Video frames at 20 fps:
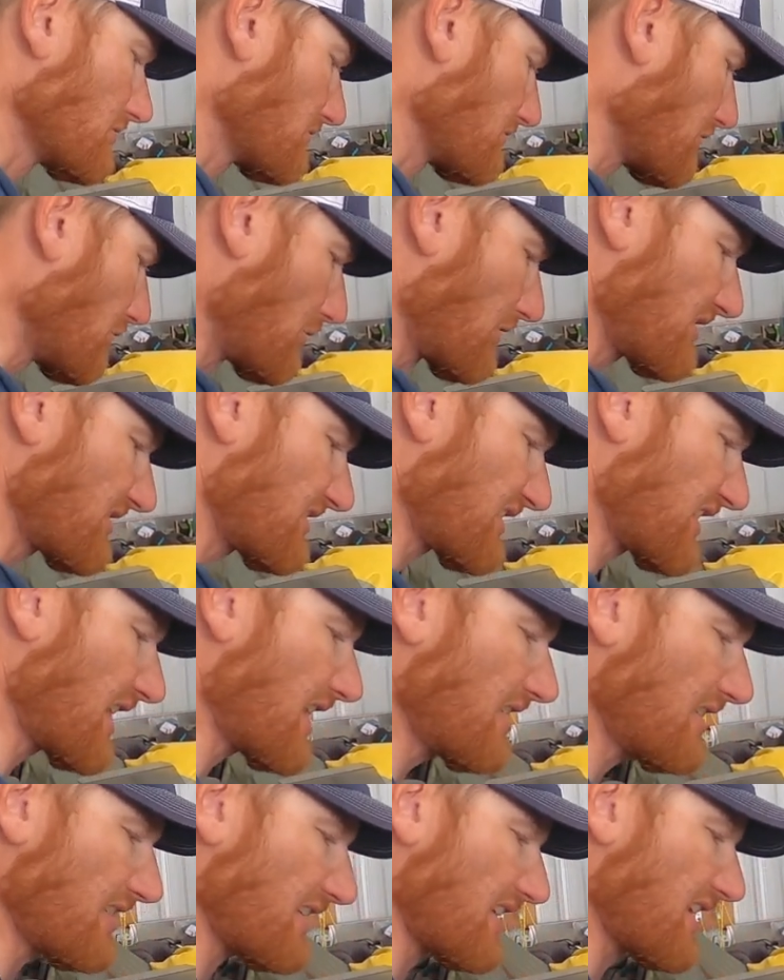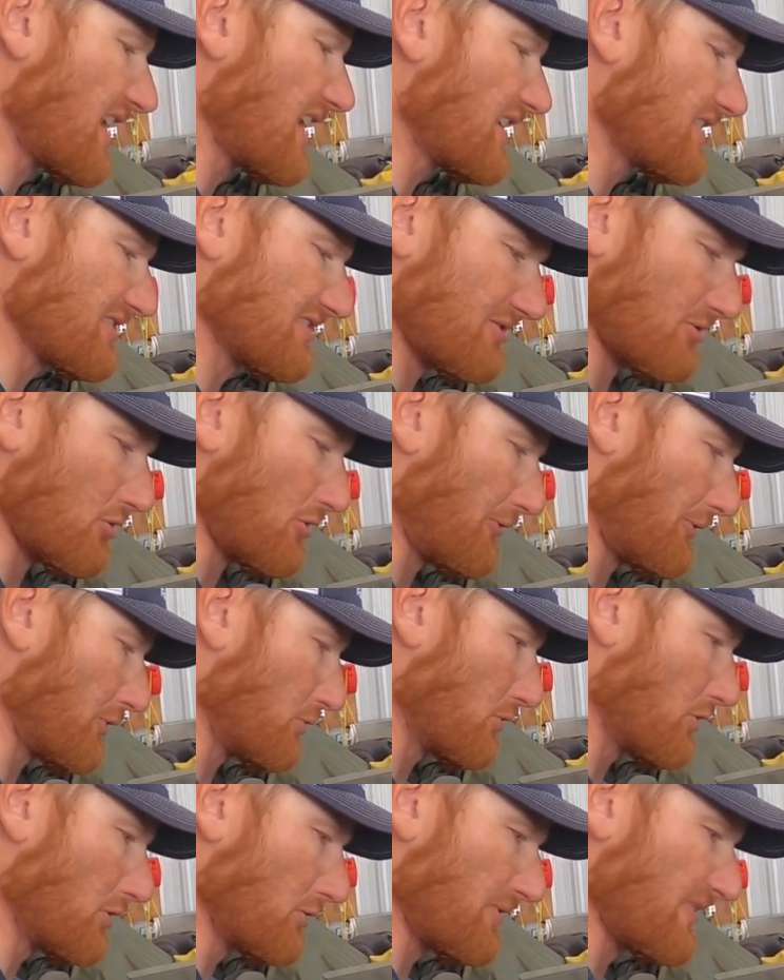So we're at the kind of the console, if
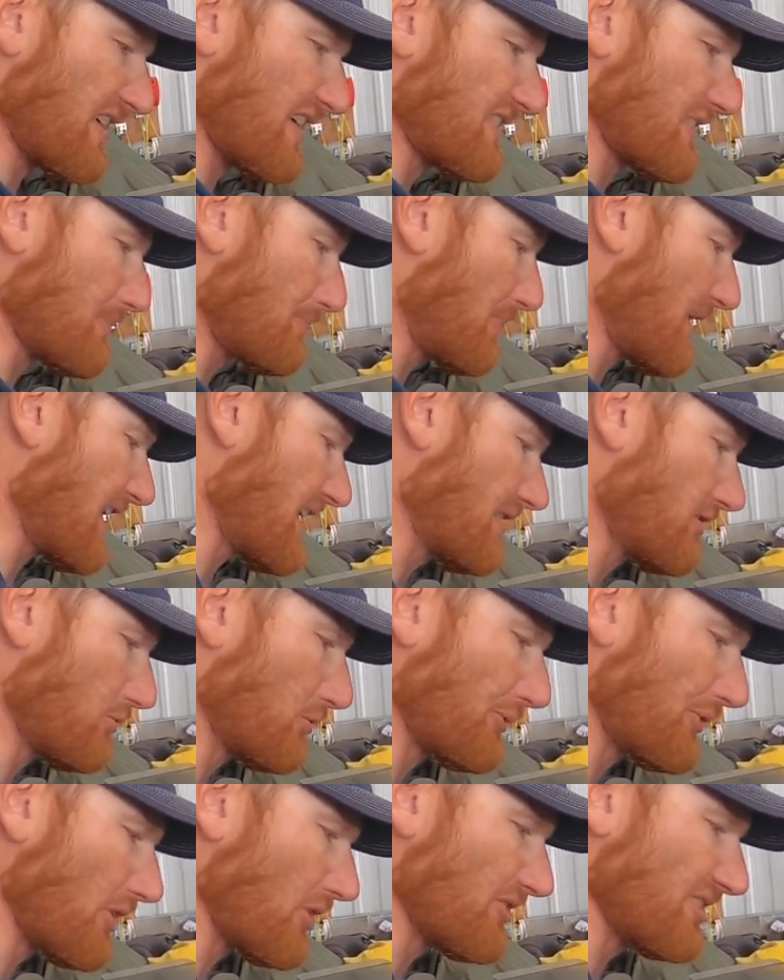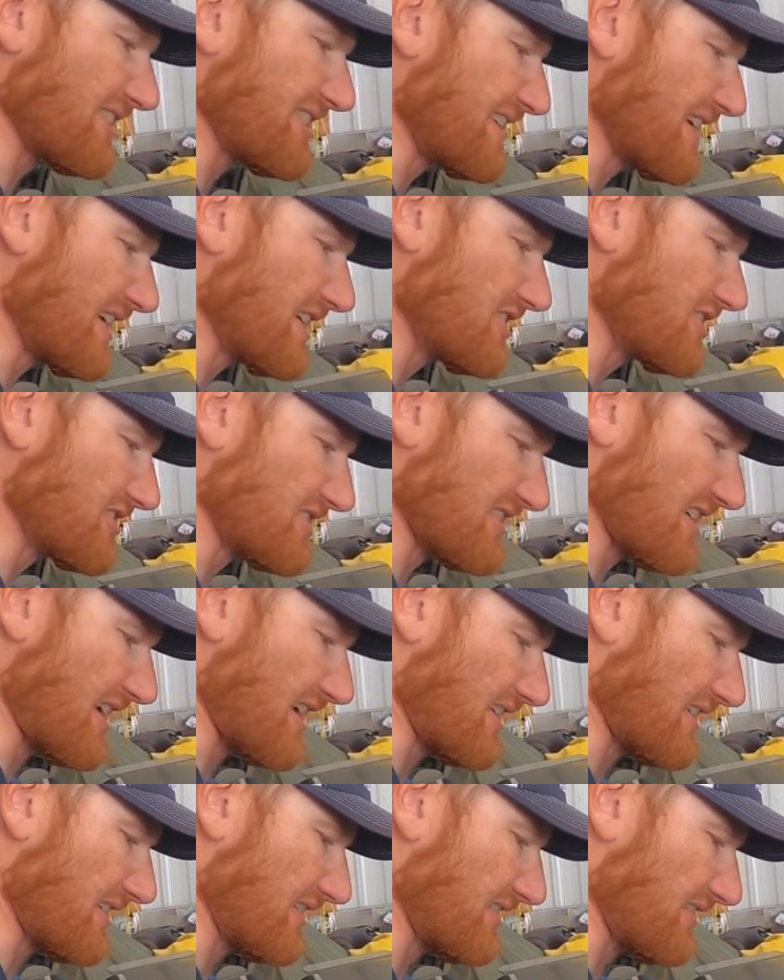you will. We've got the panel with all the gauges
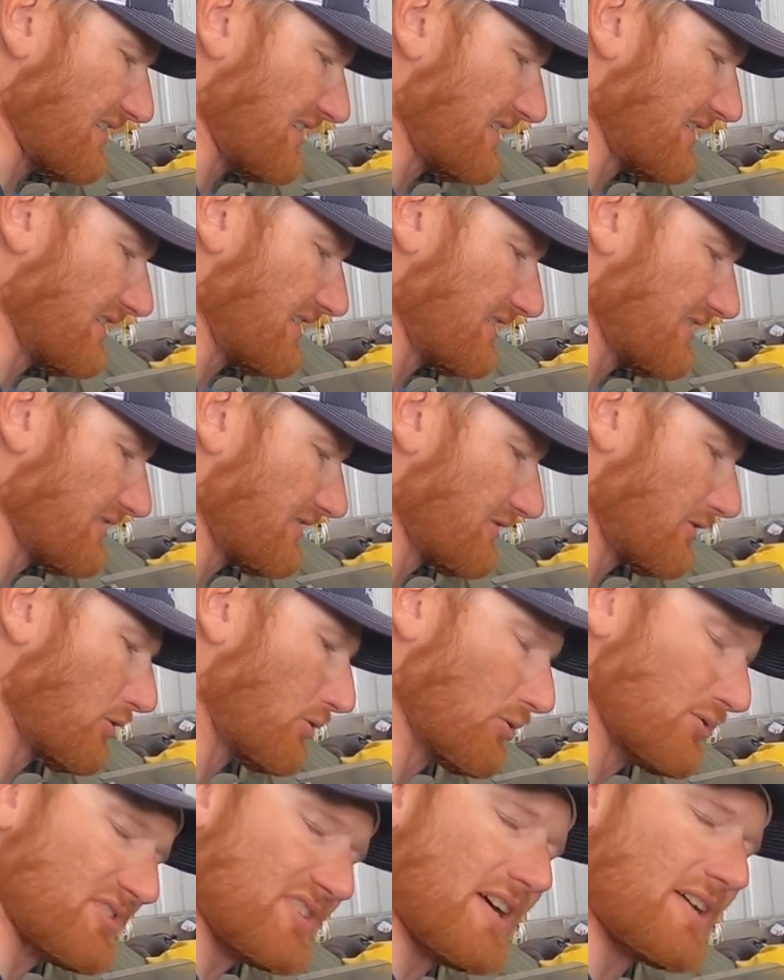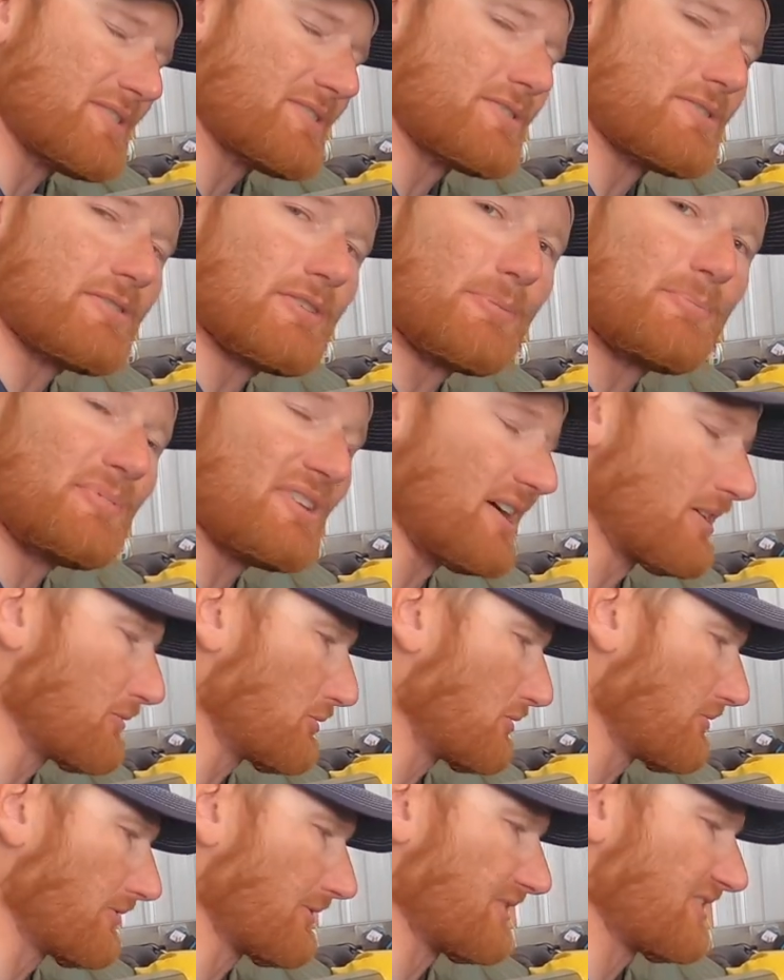on it, and the holes got stripped
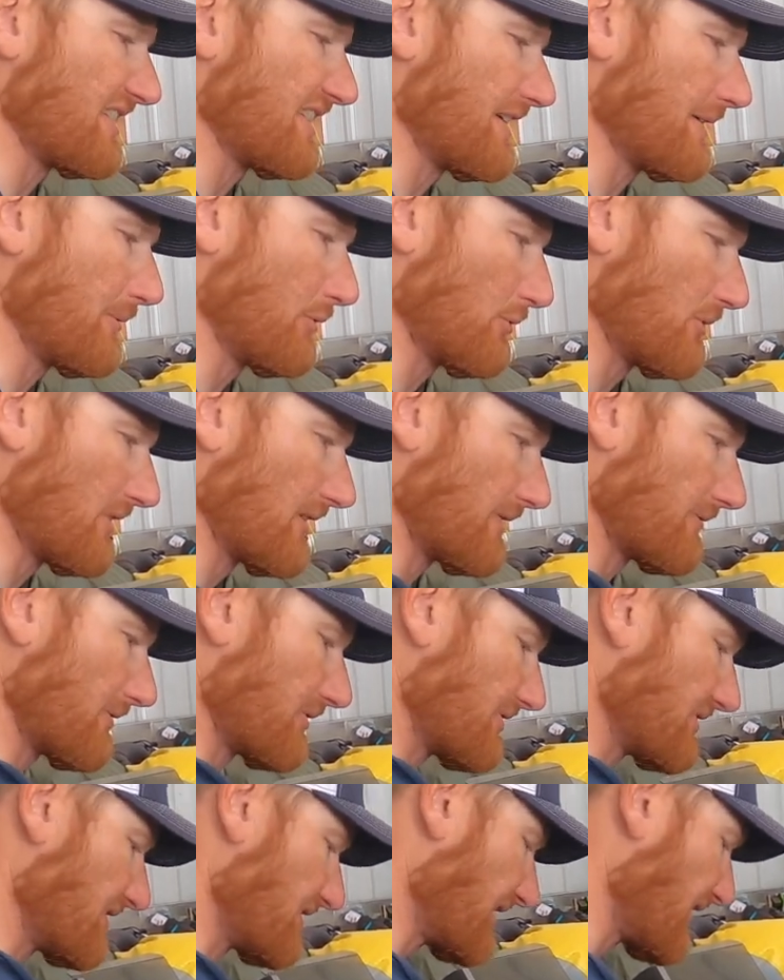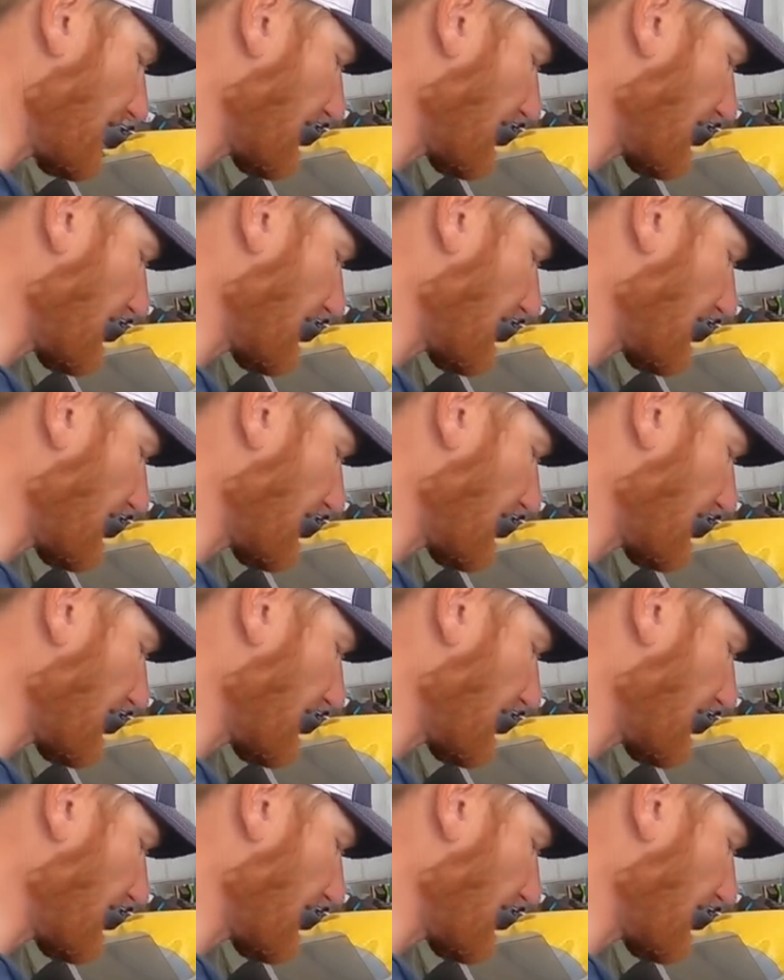out over time or whatever, and the